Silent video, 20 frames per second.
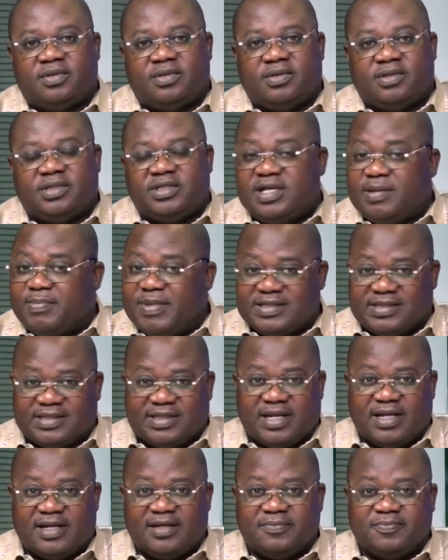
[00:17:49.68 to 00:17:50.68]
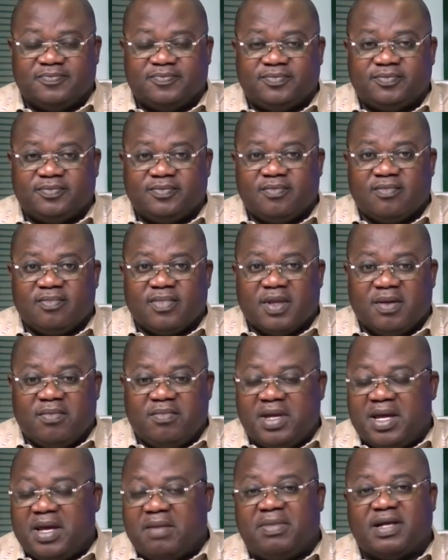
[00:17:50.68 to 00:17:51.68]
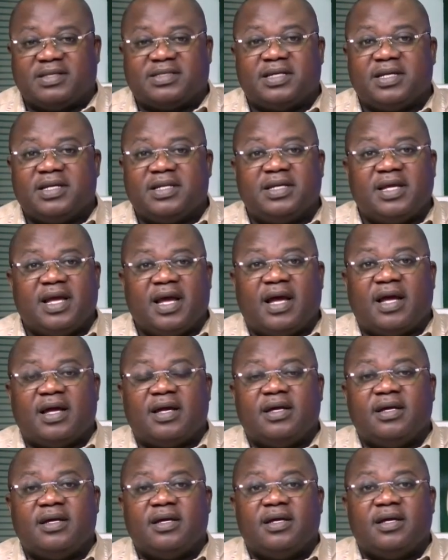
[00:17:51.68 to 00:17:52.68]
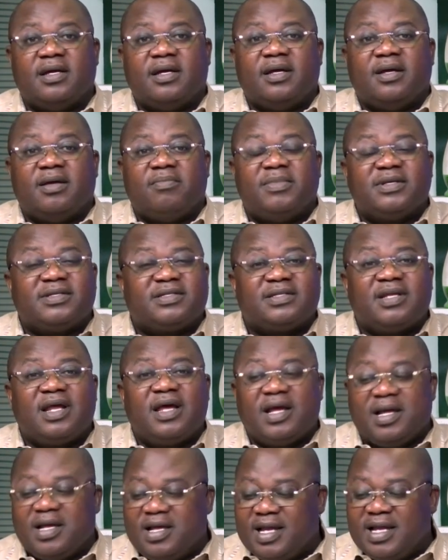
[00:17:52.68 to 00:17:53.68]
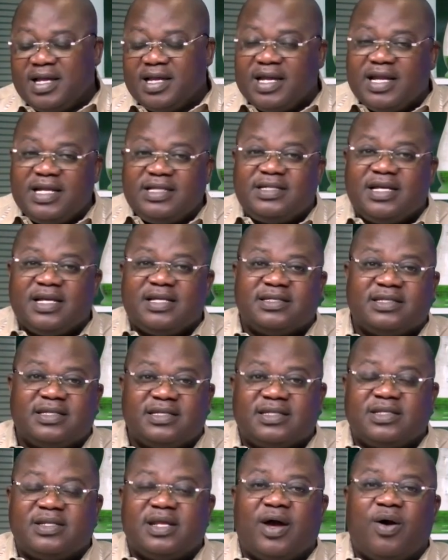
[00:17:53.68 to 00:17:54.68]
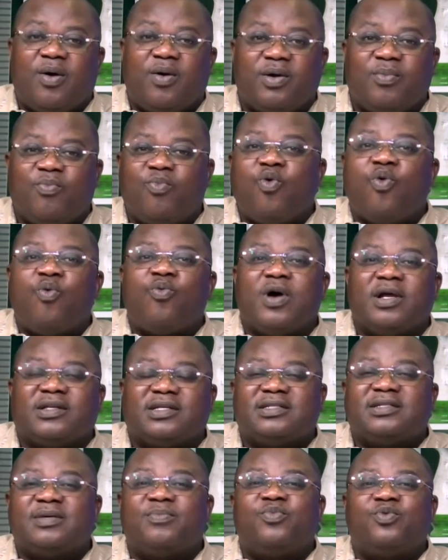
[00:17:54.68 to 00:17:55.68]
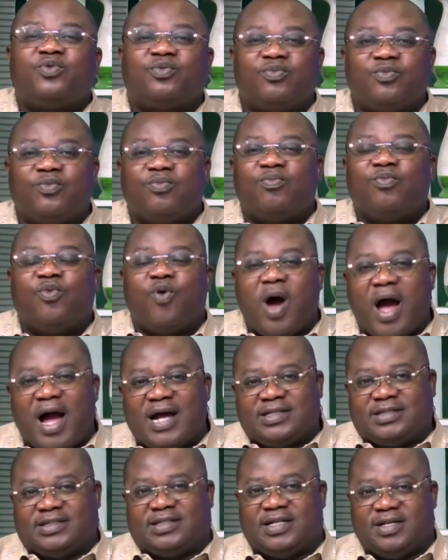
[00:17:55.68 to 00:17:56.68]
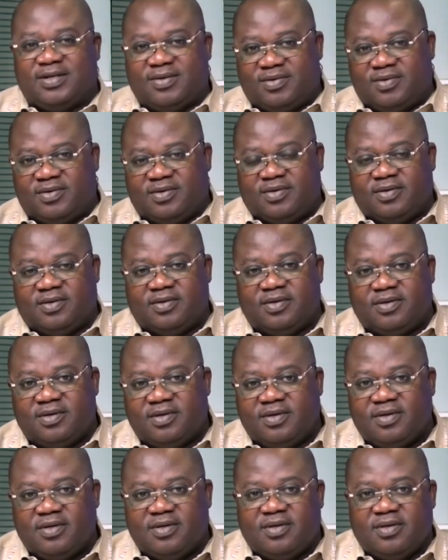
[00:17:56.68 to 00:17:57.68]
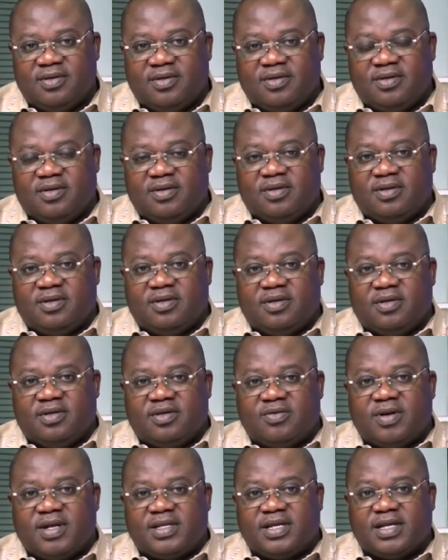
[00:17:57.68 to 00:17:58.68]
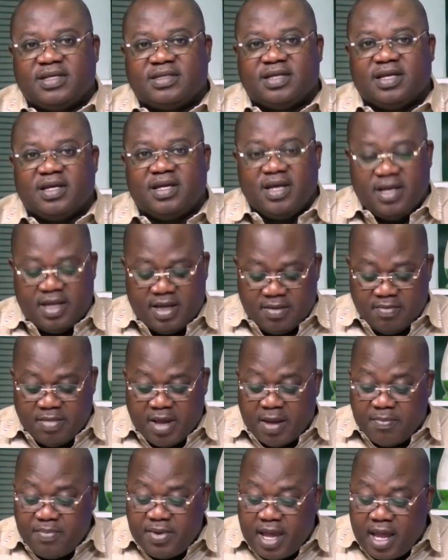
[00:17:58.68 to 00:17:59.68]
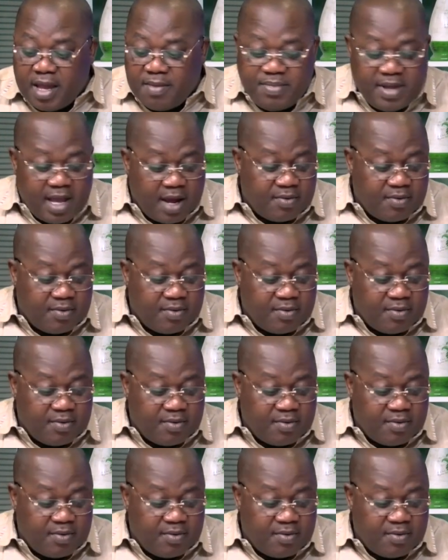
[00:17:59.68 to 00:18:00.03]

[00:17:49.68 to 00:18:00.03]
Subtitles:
Tia Bessere, may I say, dear, the select agencies now more action. So I just say, maybe a